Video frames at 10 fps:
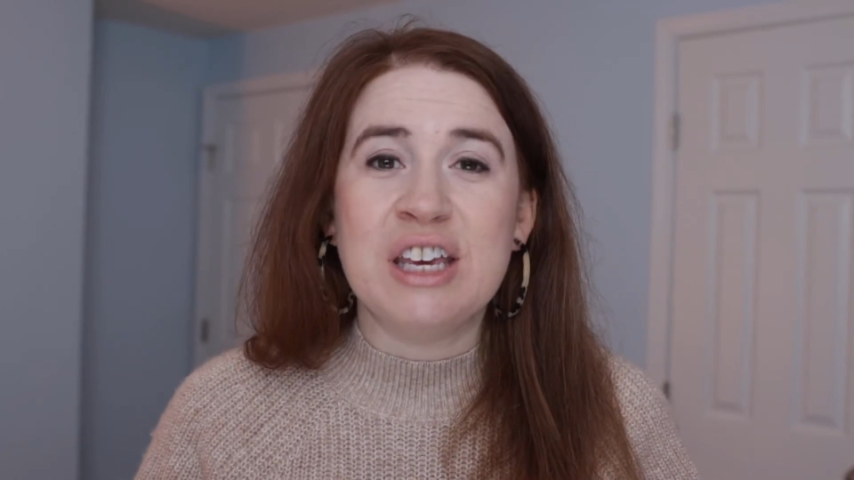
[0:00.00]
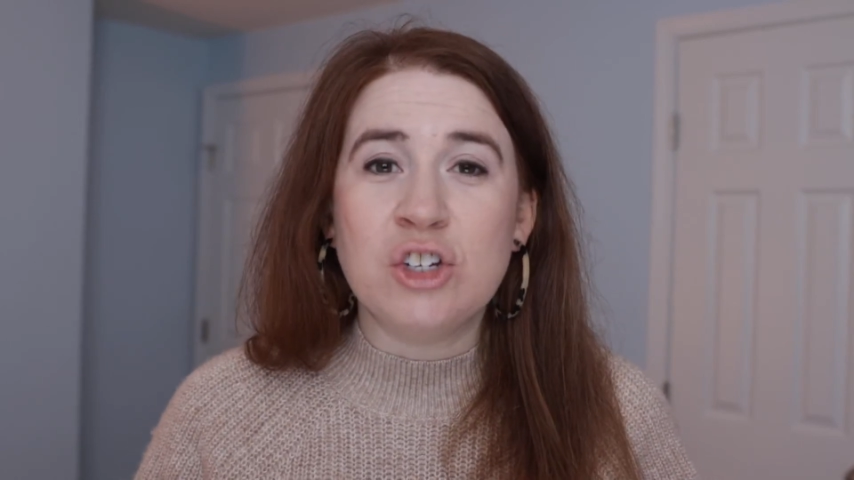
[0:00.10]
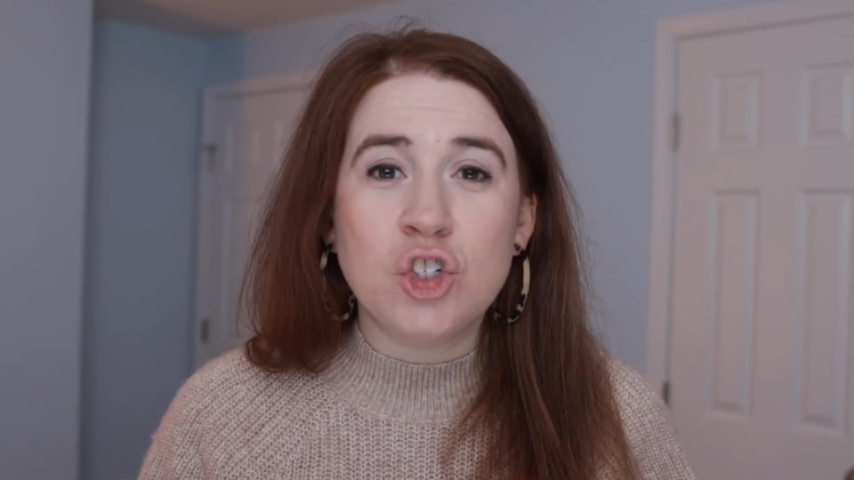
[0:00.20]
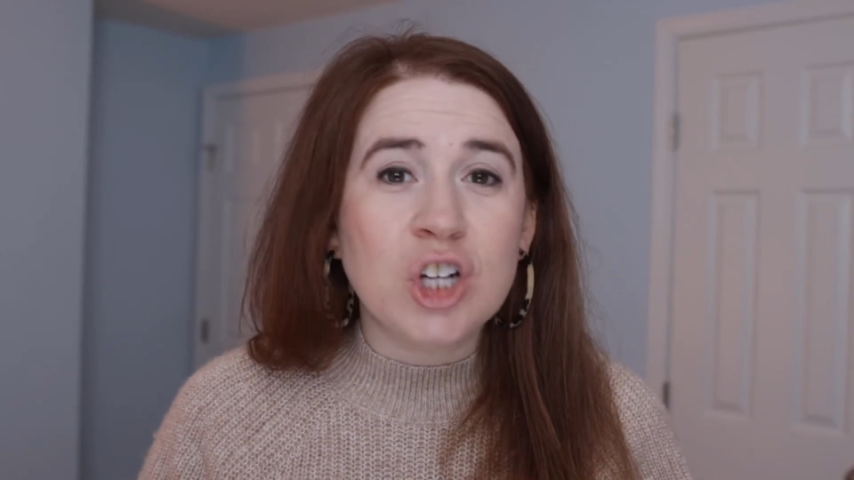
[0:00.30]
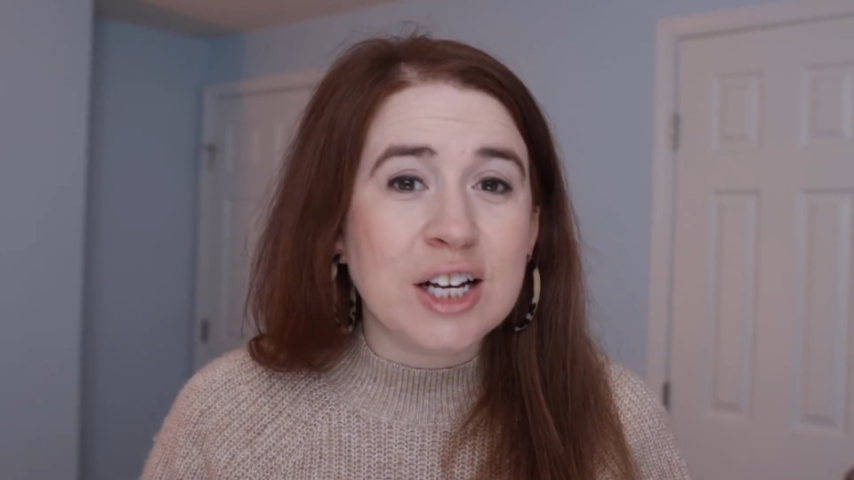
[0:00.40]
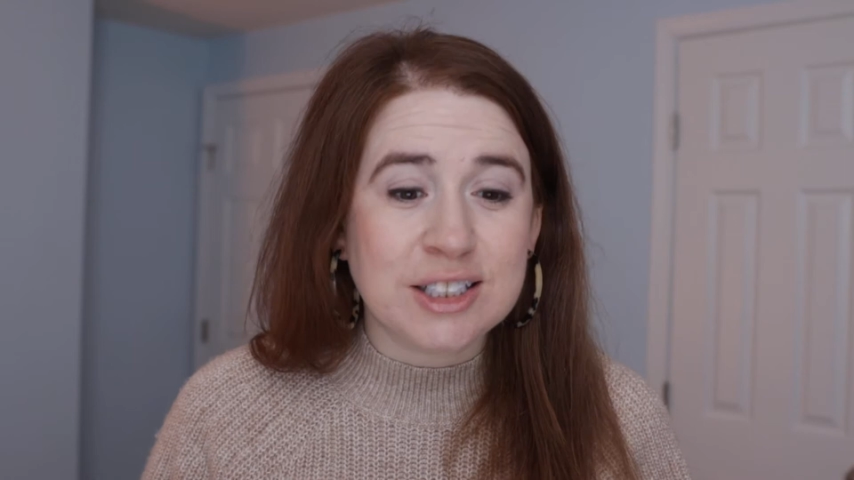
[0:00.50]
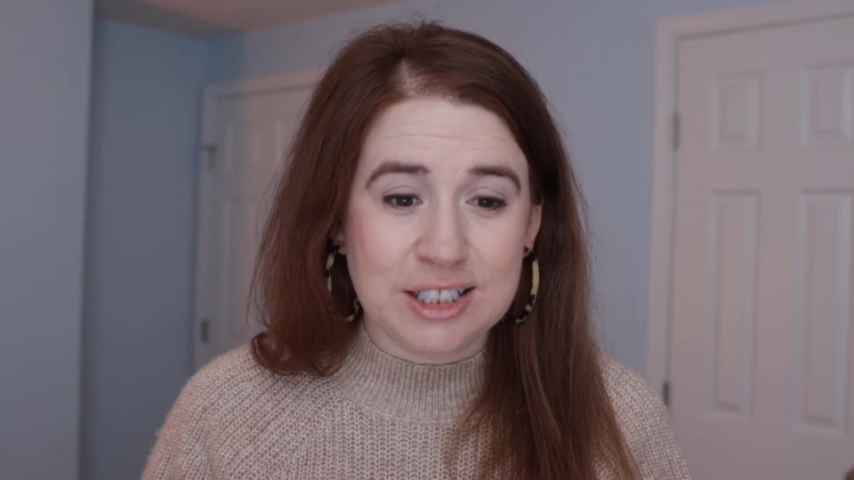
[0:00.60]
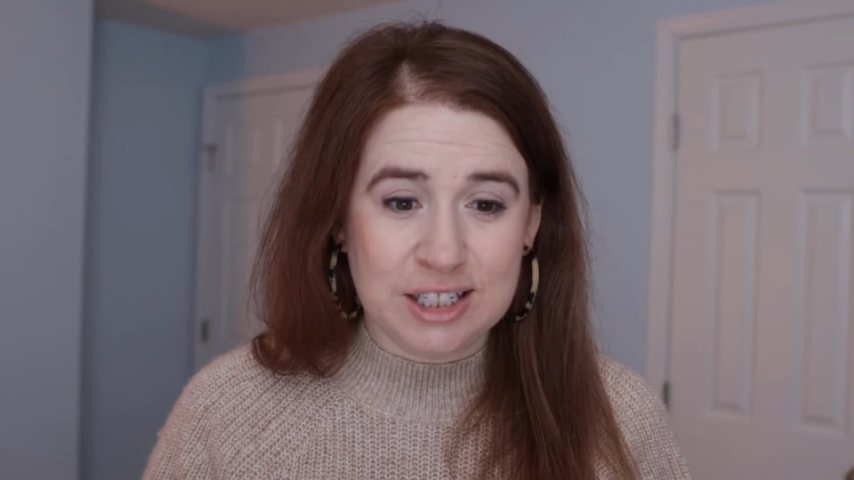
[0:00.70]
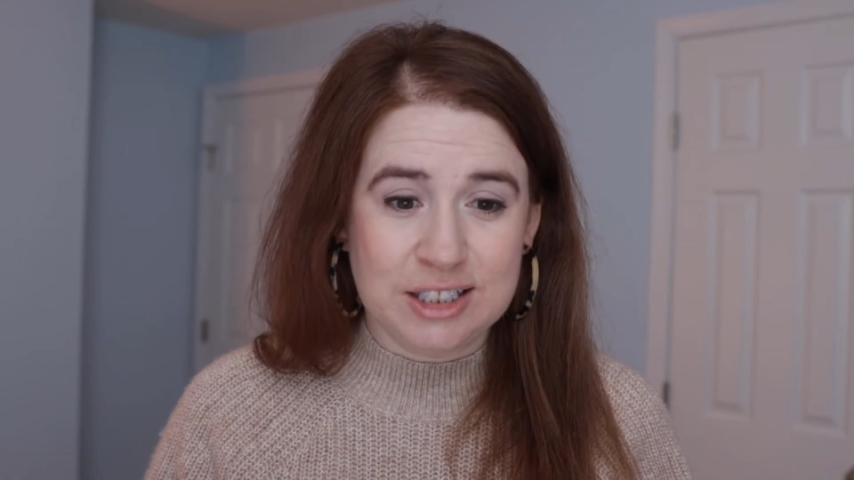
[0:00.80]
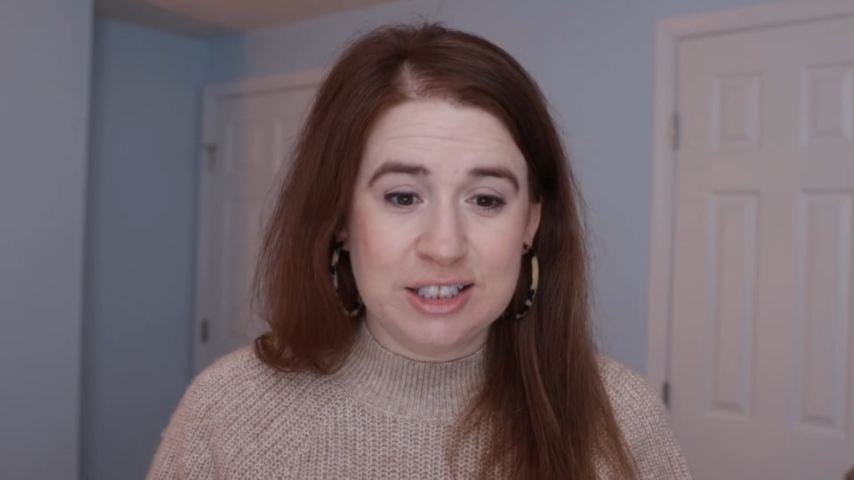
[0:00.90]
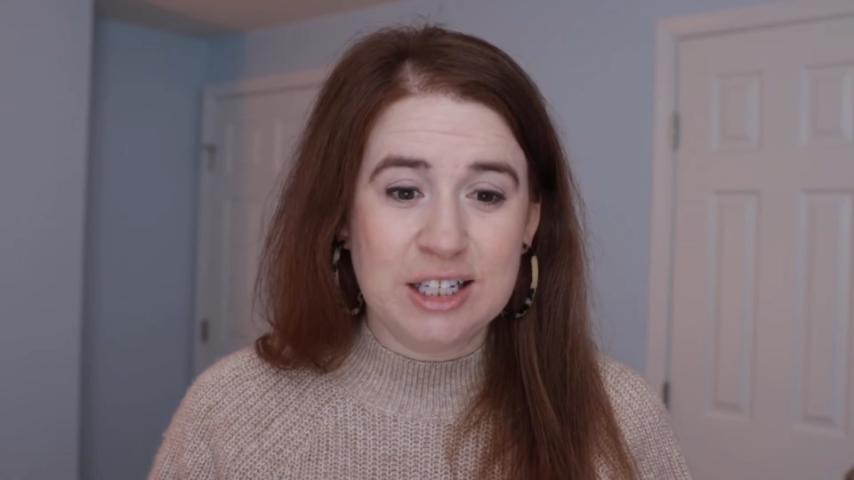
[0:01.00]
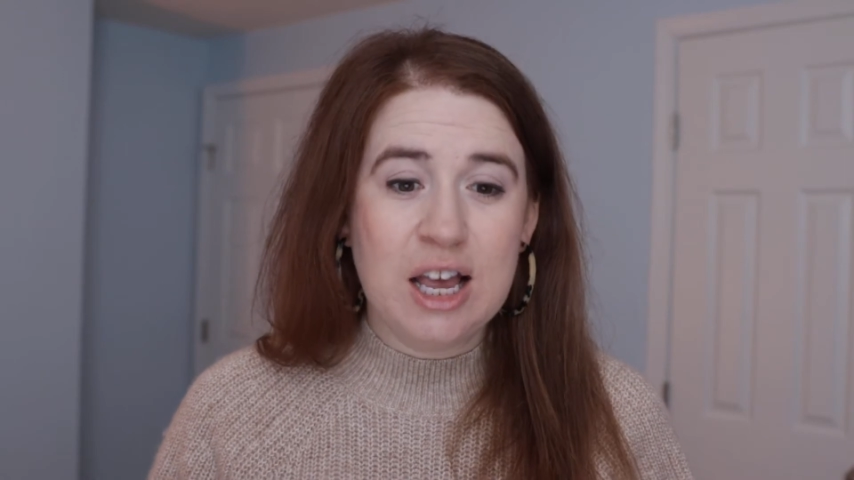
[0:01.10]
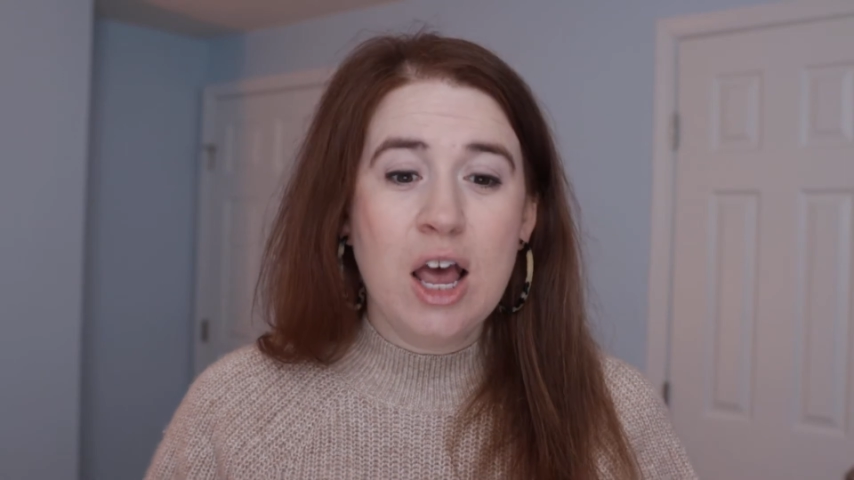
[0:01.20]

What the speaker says: injustice.